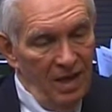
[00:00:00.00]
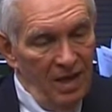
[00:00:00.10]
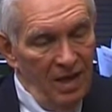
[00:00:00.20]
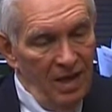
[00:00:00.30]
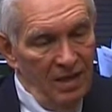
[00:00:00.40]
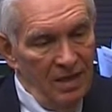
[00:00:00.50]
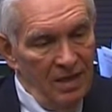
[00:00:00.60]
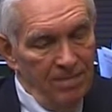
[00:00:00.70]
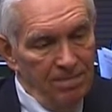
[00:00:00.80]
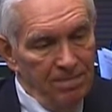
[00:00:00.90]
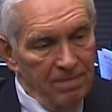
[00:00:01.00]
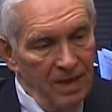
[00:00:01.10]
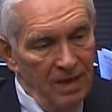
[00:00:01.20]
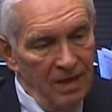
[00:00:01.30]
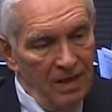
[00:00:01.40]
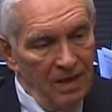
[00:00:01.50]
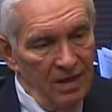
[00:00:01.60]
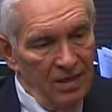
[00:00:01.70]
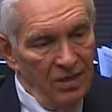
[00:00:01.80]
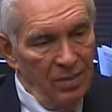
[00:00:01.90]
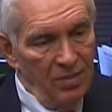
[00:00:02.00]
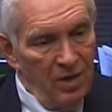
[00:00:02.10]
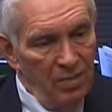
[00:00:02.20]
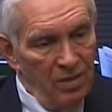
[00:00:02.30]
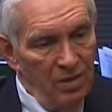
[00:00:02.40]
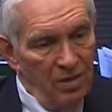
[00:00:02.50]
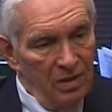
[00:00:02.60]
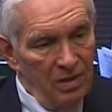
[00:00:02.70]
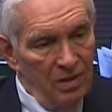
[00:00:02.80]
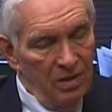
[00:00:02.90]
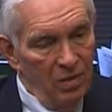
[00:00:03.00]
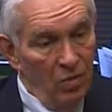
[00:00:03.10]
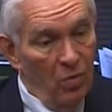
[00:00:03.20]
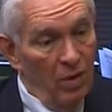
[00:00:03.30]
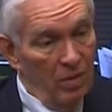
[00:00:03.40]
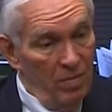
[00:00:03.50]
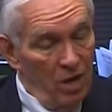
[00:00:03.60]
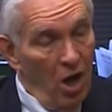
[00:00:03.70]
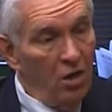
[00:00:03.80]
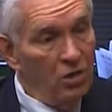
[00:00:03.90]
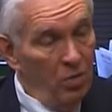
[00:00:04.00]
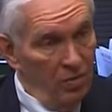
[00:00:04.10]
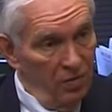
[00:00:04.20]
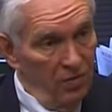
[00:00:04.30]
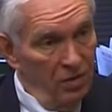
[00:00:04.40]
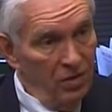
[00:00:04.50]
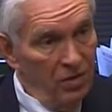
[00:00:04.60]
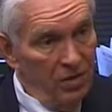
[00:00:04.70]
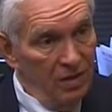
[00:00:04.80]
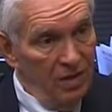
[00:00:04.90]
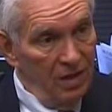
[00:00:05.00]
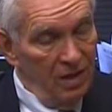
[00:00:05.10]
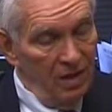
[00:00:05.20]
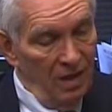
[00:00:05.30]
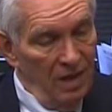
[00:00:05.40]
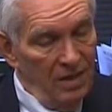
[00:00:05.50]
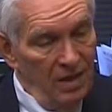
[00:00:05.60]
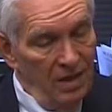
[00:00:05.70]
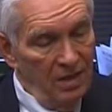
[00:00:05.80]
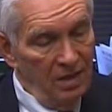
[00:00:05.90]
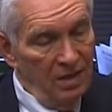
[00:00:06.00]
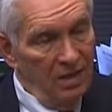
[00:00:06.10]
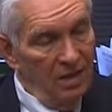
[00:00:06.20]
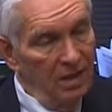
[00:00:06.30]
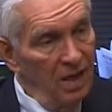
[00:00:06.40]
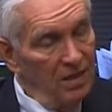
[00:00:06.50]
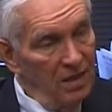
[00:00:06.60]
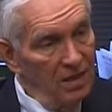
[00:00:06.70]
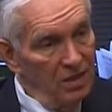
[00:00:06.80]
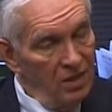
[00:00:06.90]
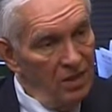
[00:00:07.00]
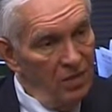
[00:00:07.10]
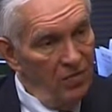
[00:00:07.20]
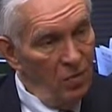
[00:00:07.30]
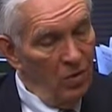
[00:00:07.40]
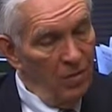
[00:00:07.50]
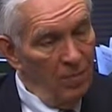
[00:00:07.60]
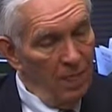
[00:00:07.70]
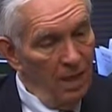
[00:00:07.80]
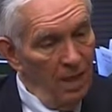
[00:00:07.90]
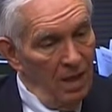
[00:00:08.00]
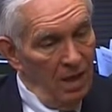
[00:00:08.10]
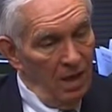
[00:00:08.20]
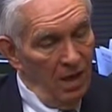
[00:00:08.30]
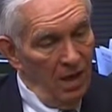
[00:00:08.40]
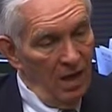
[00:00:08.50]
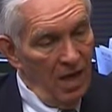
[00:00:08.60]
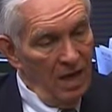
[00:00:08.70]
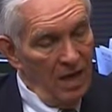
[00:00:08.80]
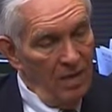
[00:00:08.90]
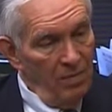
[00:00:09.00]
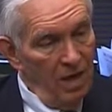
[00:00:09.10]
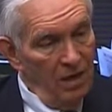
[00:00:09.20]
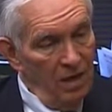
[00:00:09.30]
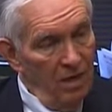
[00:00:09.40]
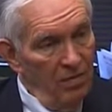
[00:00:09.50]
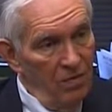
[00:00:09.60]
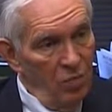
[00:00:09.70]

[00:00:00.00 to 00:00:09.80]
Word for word: And in September, or rather it be October the 1st, 1964, I came down to interview